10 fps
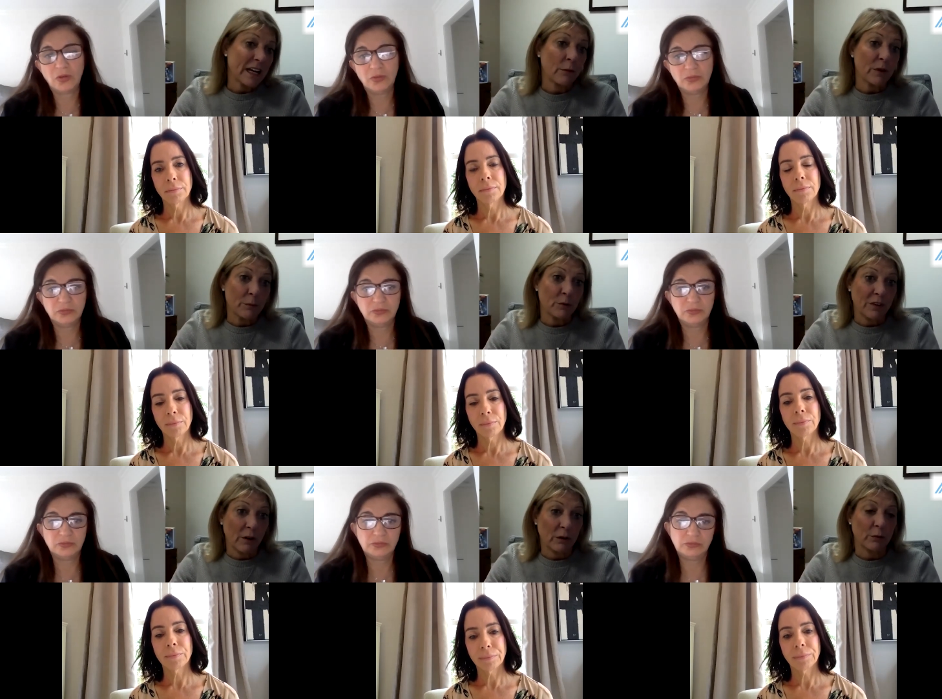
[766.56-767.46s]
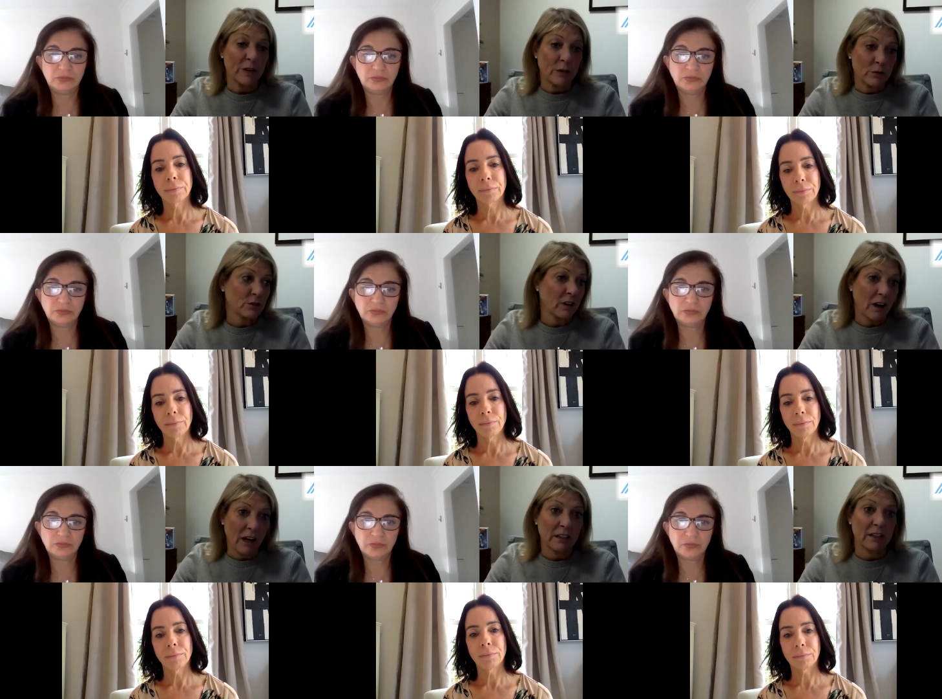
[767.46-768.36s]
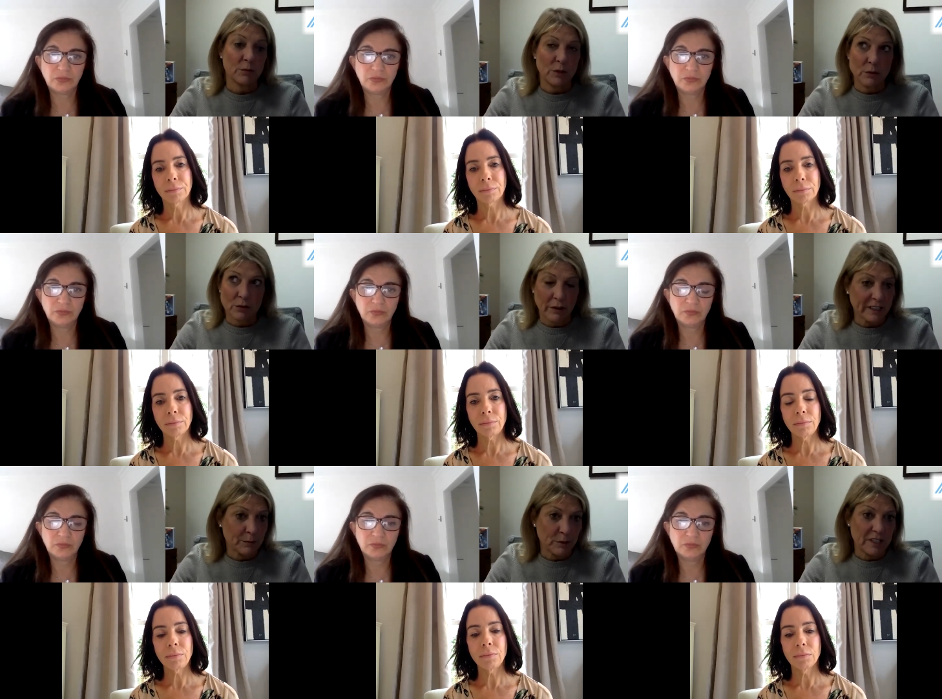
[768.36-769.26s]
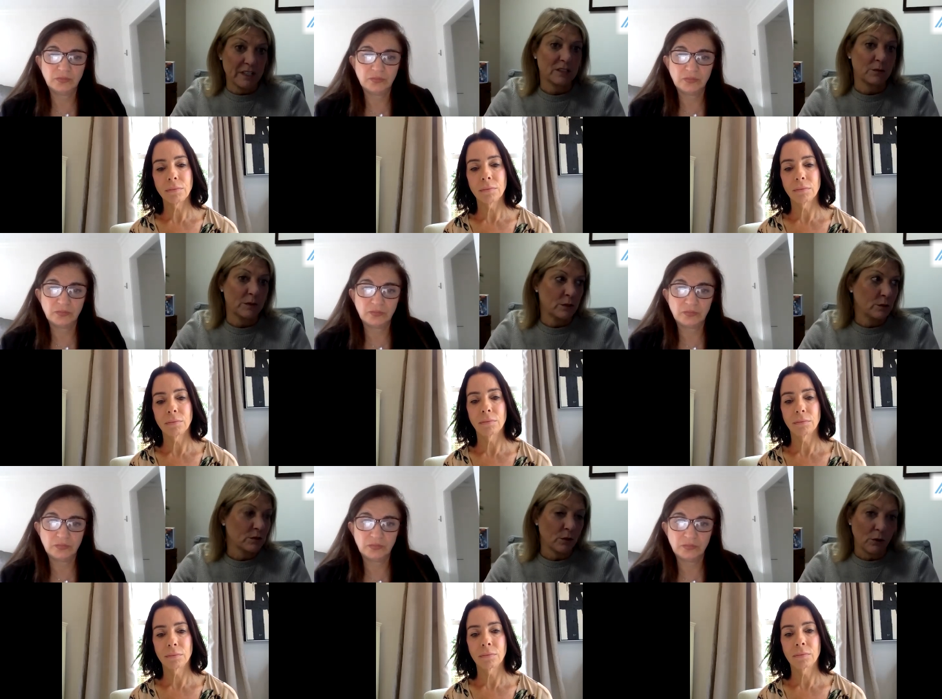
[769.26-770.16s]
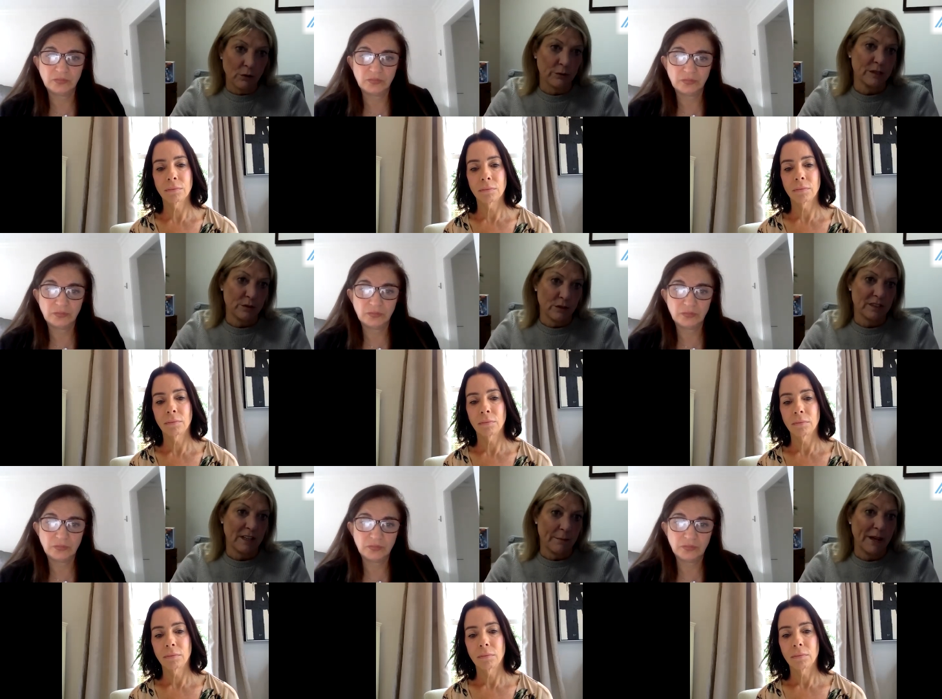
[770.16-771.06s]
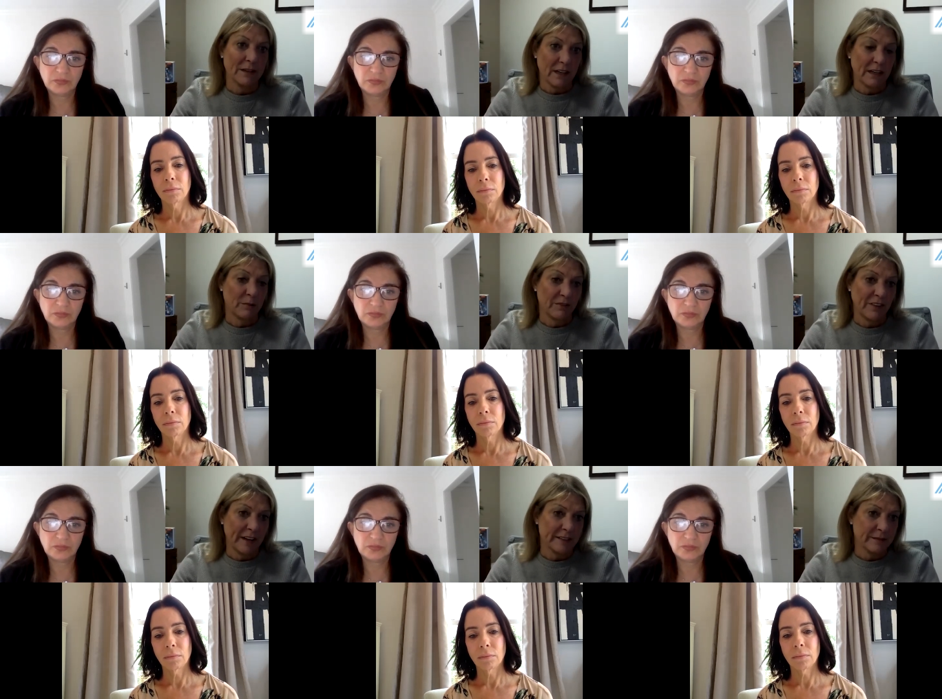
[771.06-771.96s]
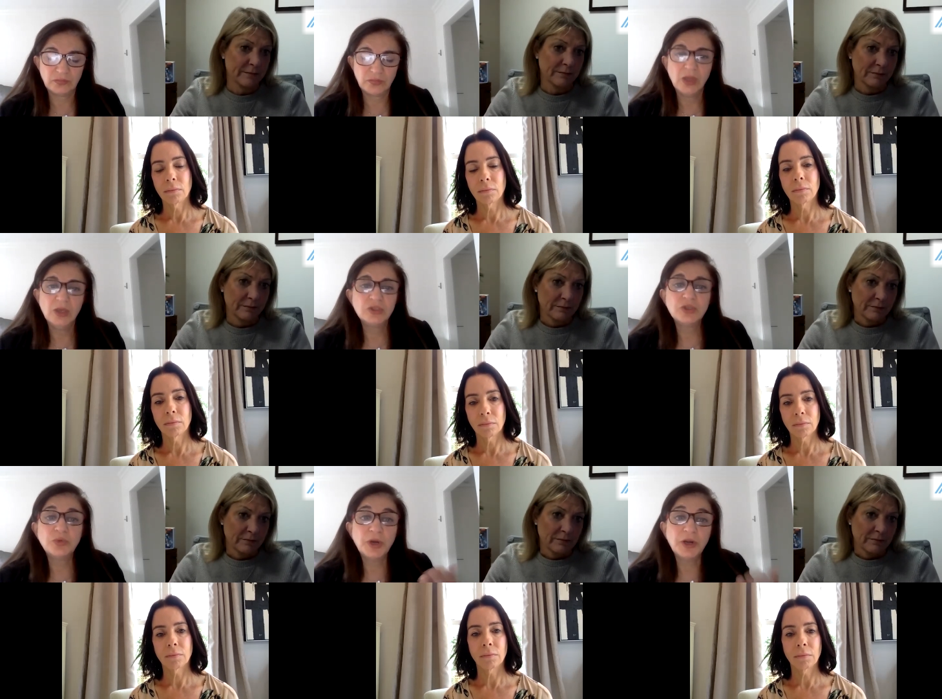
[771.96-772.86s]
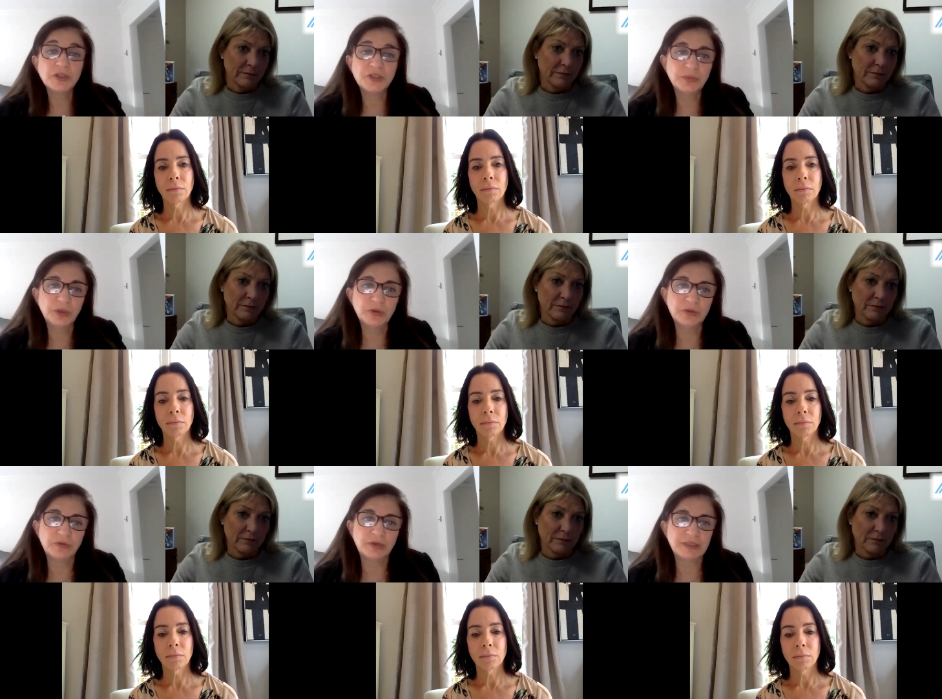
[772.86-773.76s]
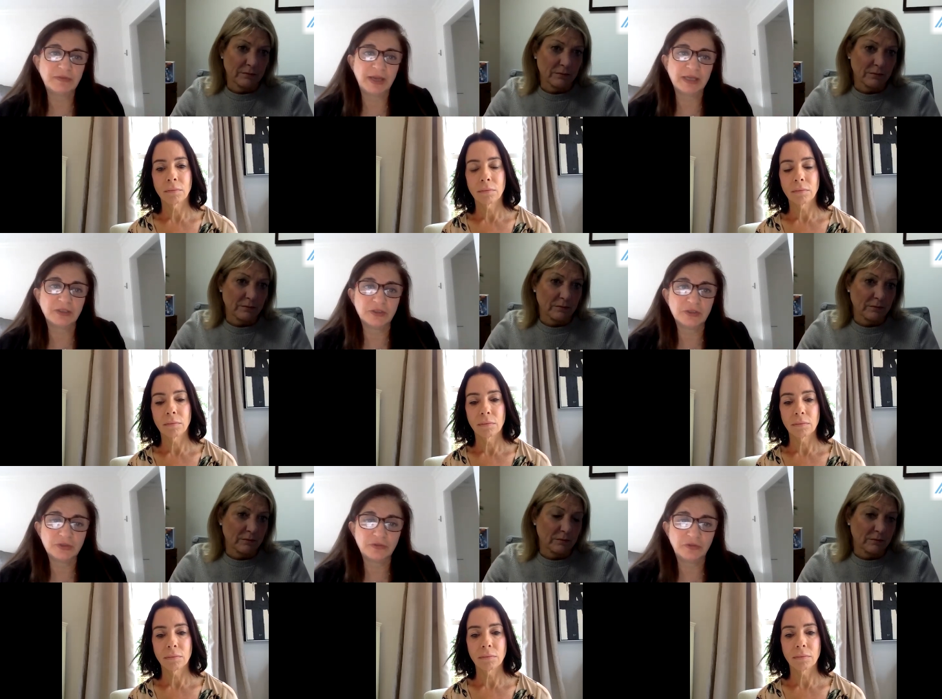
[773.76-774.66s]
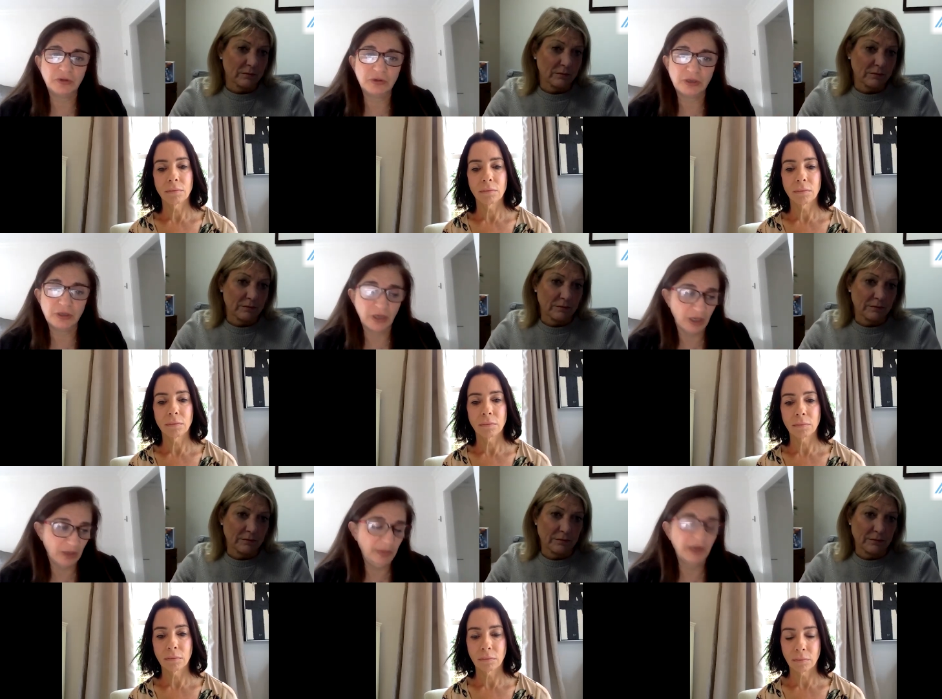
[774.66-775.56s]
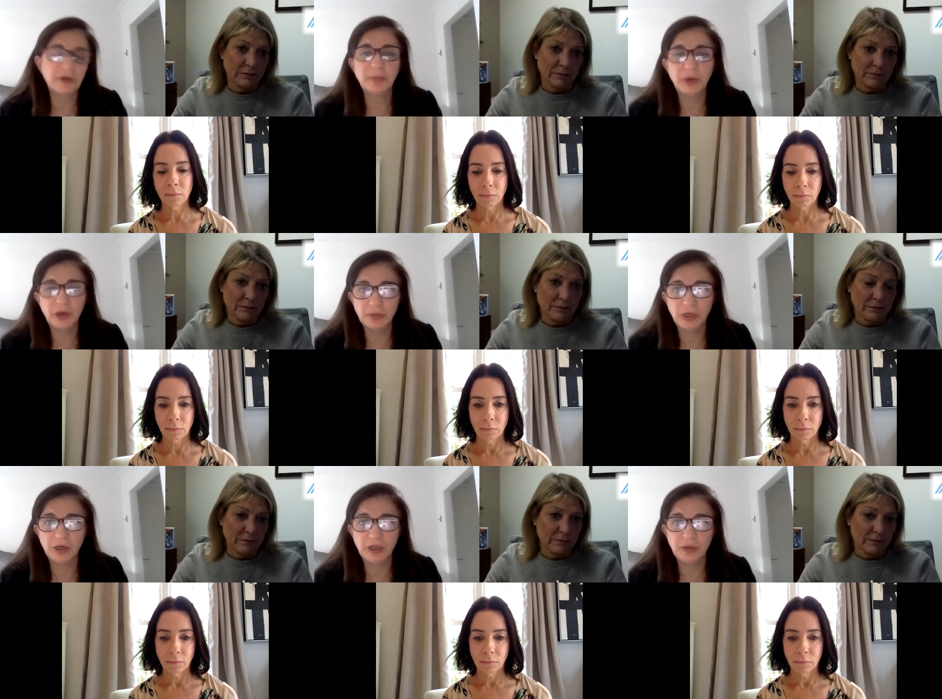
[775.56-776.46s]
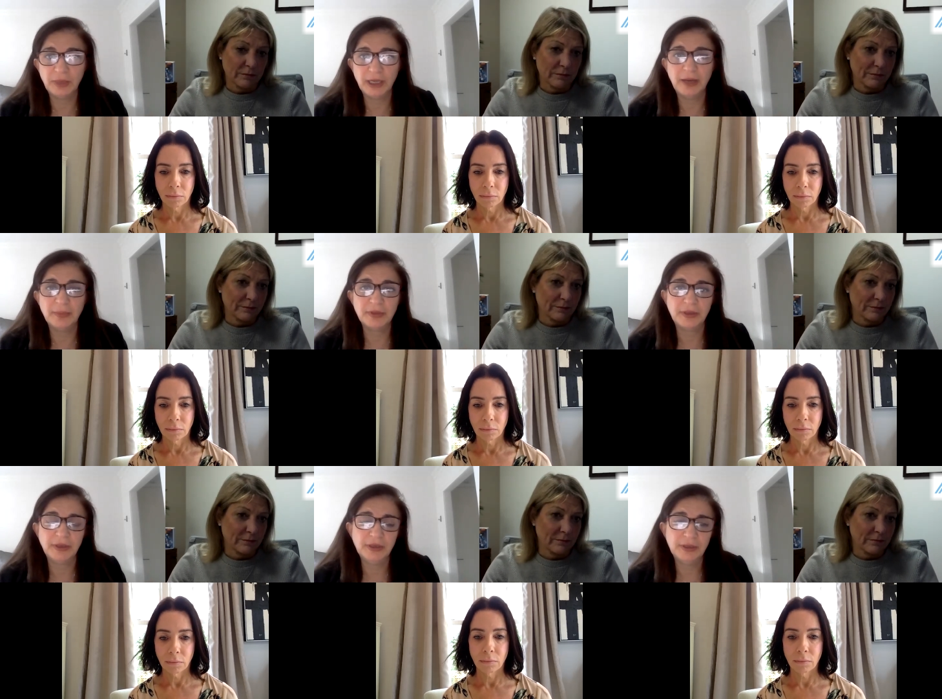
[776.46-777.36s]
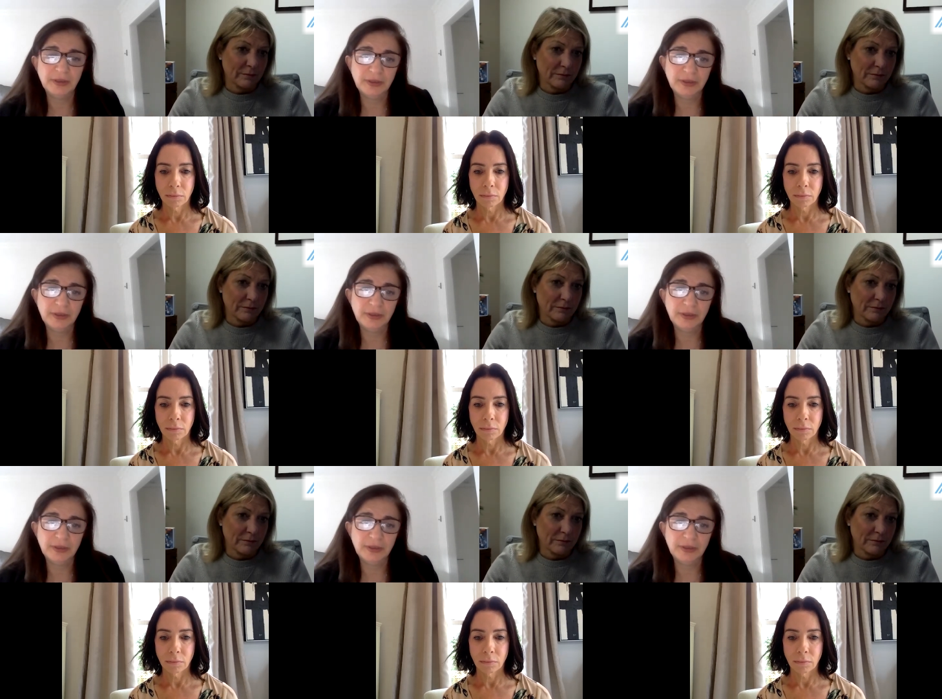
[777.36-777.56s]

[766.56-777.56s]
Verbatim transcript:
Speaker 1: how we move forward. We use our colleagues, we use our expertise, we use all the resources that Mount Sinai provides.
Speaker 2: So, what are some of those risk factors for uh, peripartum cardiomyopathy?